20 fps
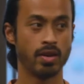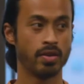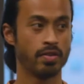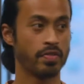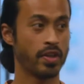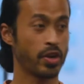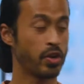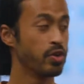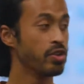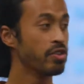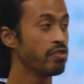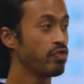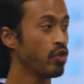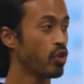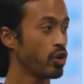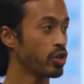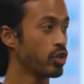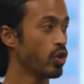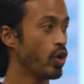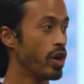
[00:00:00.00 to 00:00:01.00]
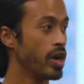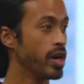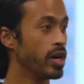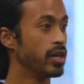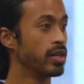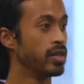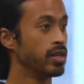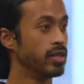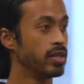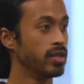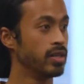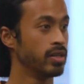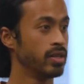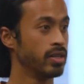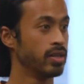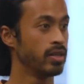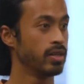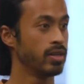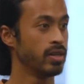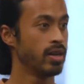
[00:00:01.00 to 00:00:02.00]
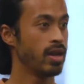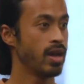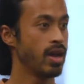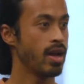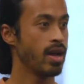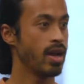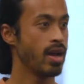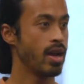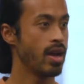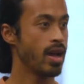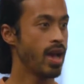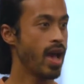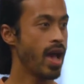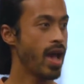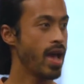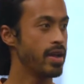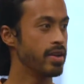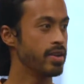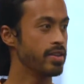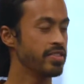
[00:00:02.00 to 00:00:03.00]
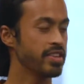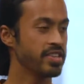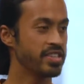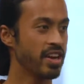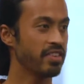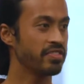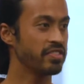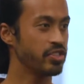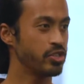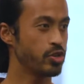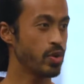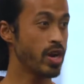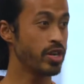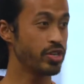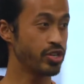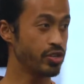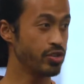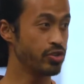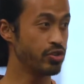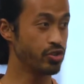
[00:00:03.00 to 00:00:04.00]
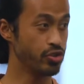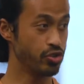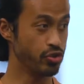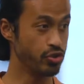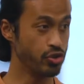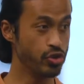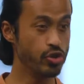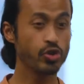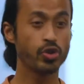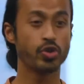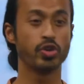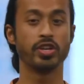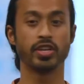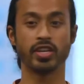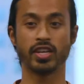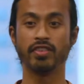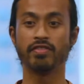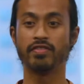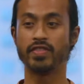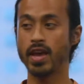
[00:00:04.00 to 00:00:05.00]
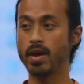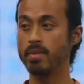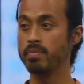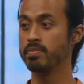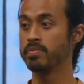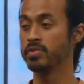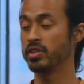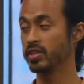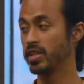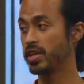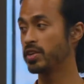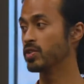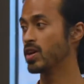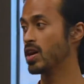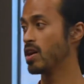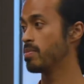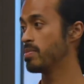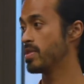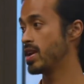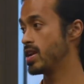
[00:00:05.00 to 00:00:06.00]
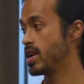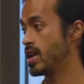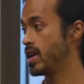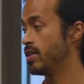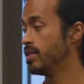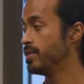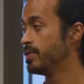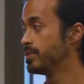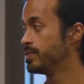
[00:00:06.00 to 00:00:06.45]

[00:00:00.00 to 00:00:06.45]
They couldn't afford a lawyer, and in their tough situation, you couldn't give them the legal help they need.